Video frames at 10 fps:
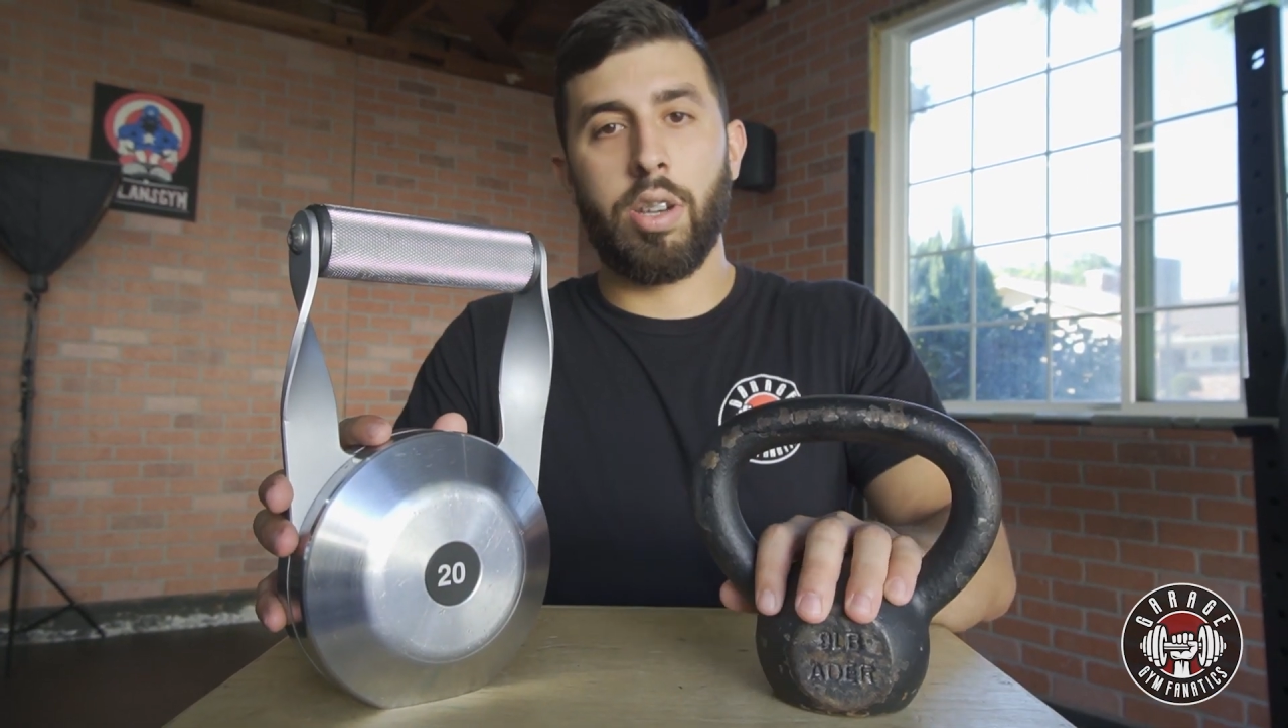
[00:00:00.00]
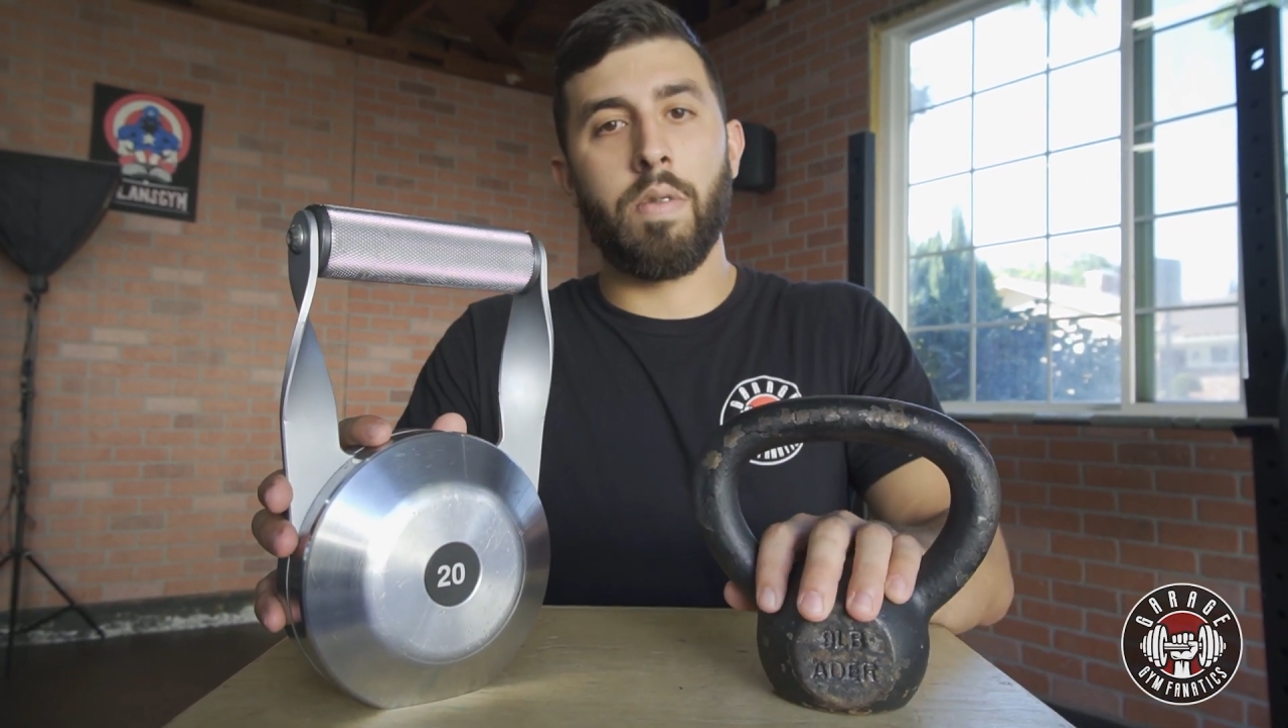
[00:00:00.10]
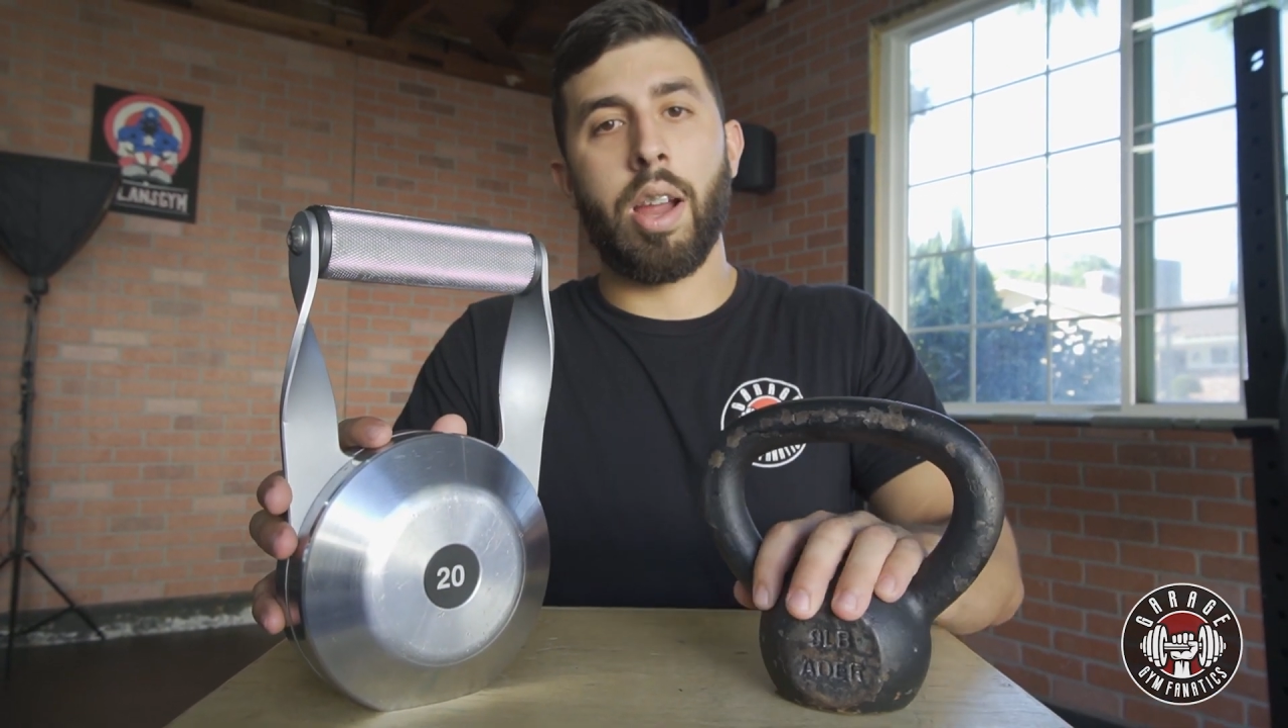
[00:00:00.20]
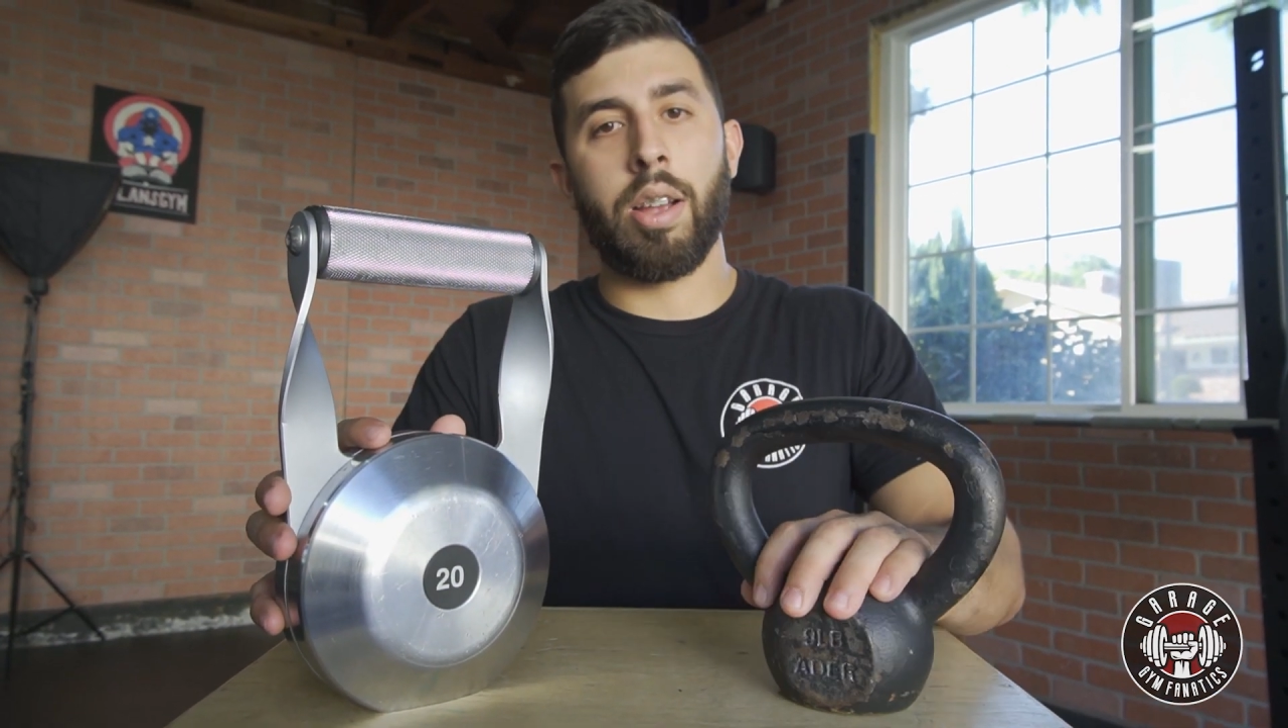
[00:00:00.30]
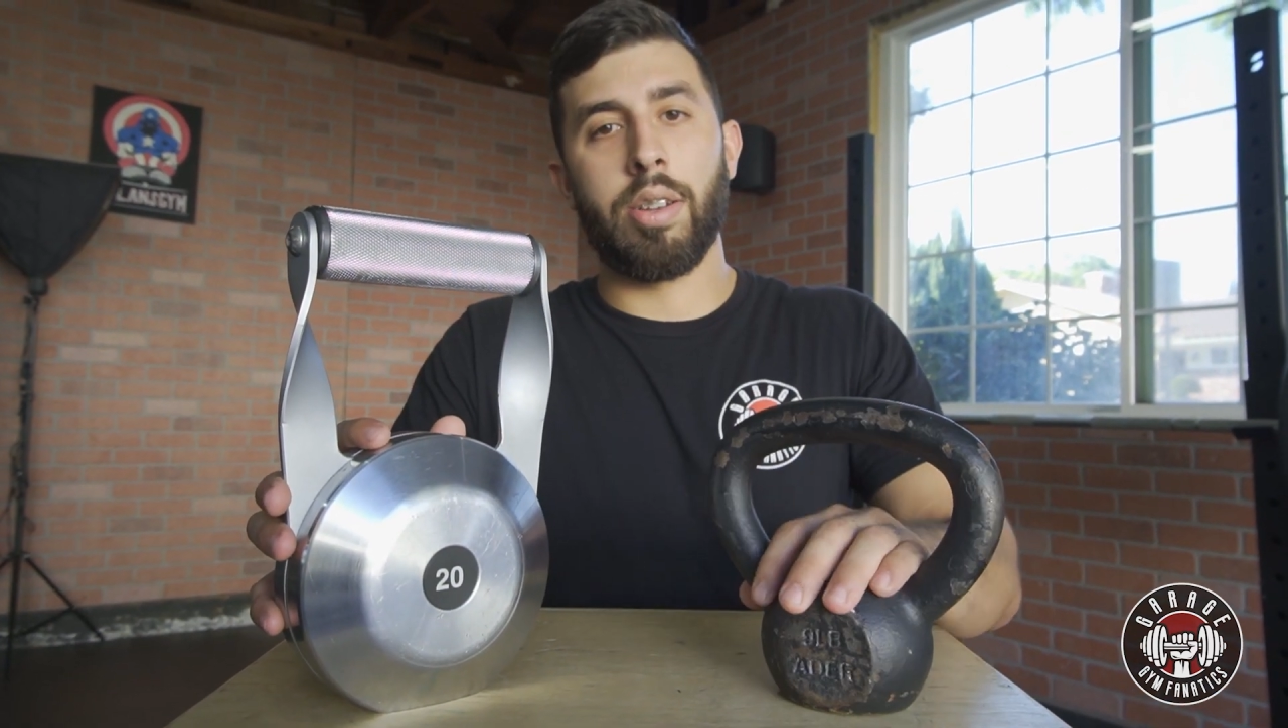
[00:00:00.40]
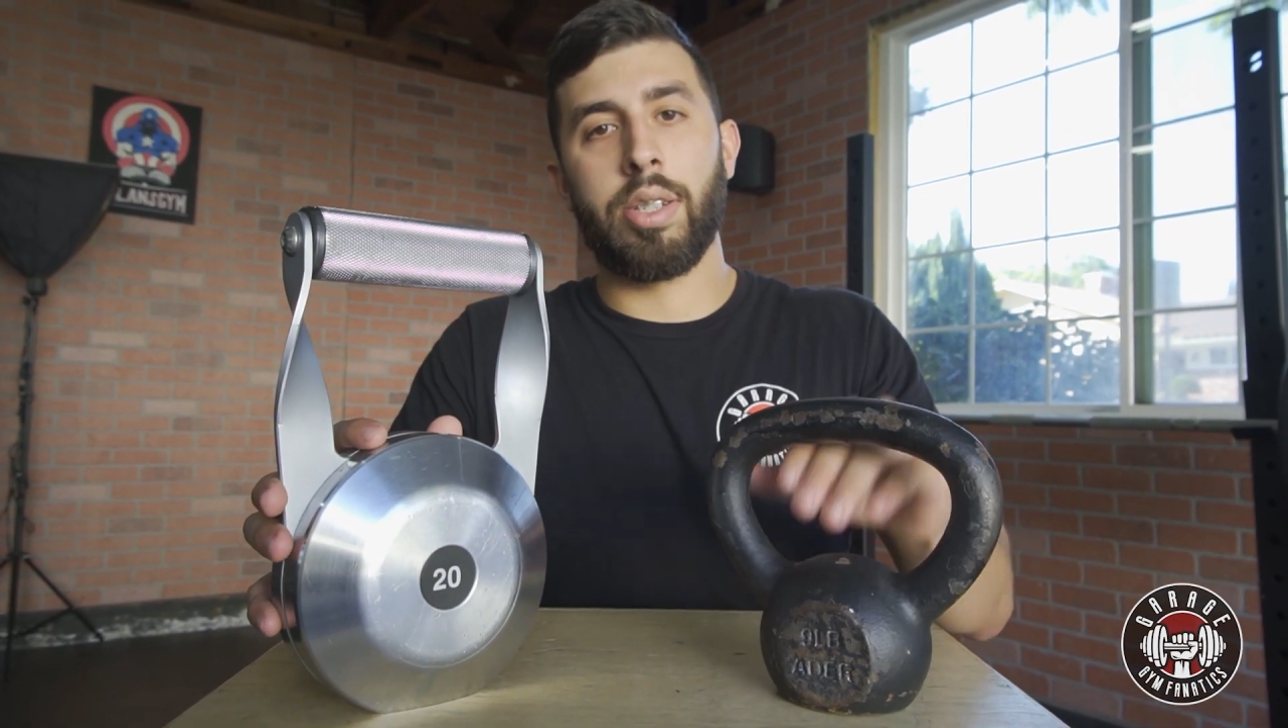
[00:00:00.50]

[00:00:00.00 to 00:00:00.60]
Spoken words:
your regular